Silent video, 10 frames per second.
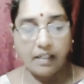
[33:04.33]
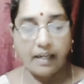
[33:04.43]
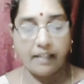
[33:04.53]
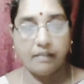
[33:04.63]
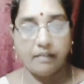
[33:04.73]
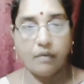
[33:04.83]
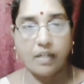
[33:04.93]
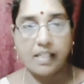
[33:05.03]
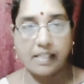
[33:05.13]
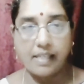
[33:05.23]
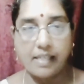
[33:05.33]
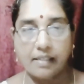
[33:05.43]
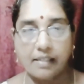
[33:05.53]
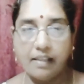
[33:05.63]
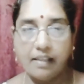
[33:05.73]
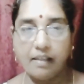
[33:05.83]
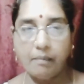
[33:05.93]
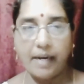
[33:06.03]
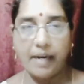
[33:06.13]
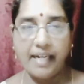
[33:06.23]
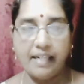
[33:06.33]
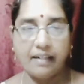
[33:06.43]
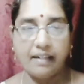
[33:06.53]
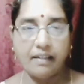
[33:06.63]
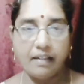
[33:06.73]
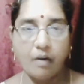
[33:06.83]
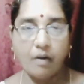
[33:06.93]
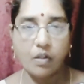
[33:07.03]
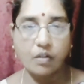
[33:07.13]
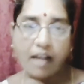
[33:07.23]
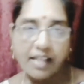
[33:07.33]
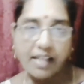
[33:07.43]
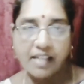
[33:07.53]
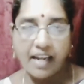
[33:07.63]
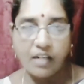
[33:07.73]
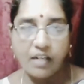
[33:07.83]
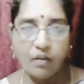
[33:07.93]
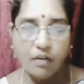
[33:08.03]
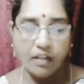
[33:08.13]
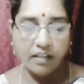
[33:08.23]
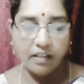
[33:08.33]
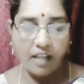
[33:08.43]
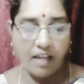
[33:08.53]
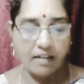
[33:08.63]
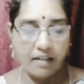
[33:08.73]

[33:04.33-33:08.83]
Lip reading: eye, what he sees. The mind also has an eye, no? There,